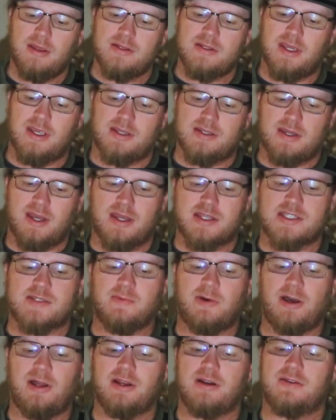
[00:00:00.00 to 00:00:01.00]
Take a
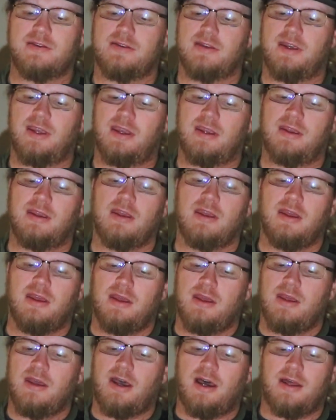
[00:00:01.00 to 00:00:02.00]
smaller thing.
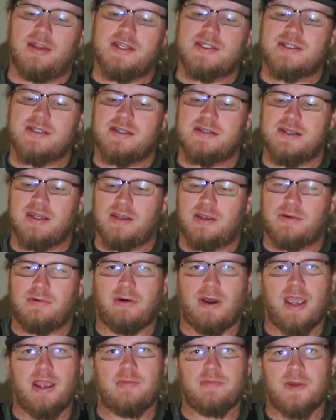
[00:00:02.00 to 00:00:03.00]
This isn't
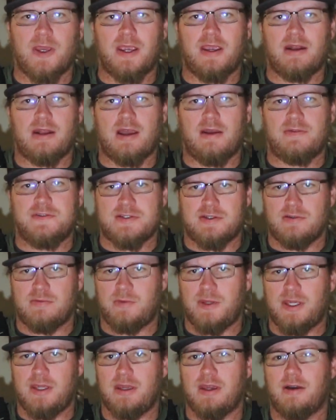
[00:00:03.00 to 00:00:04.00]
quite big enough to
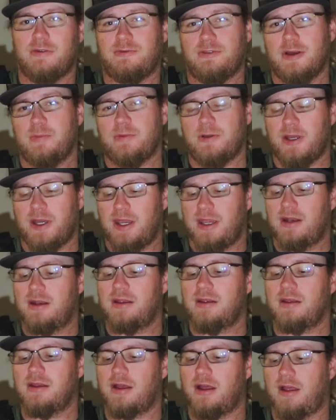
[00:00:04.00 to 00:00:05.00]
be a flip line.
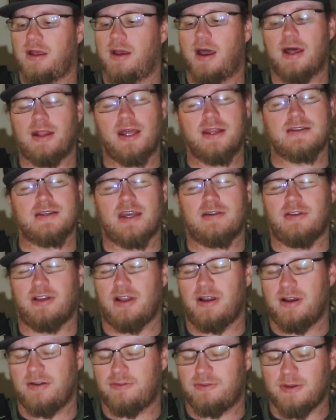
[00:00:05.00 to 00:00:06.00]
I like to have a
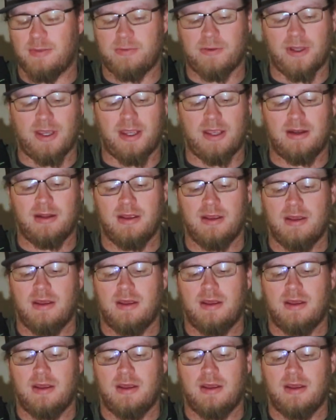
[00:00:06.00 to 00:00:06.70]
long flip line.